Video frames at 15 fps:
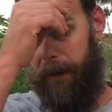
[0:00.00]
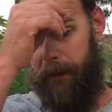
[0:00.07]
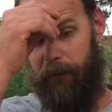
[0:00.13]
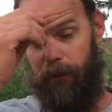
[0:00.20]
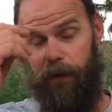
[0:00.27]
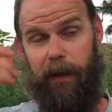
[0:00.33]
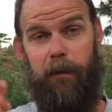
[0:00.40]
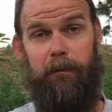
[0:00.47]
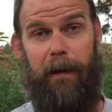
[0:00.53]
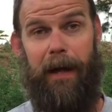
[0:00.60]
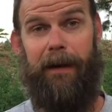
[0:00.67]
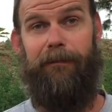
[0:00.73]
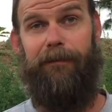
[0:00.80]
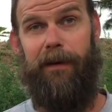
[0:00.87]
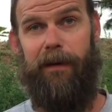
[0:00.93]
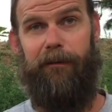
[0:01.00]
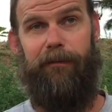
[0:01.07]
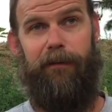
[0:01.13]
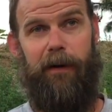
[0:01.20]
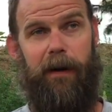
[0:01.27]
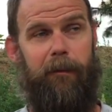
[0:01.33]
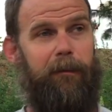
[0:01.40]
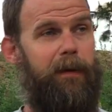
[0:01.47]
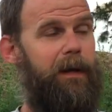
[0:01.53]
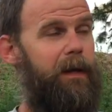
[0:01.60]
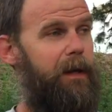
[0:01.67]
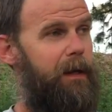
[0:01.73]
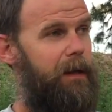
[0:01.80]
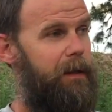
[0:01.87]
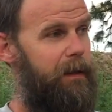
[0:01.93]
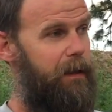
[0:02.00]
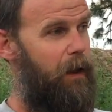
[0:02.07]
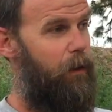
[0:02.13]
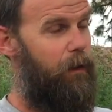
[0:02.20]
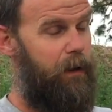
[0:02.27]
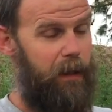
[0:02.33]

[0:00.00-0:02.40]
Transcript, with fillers: and really benefit from you know,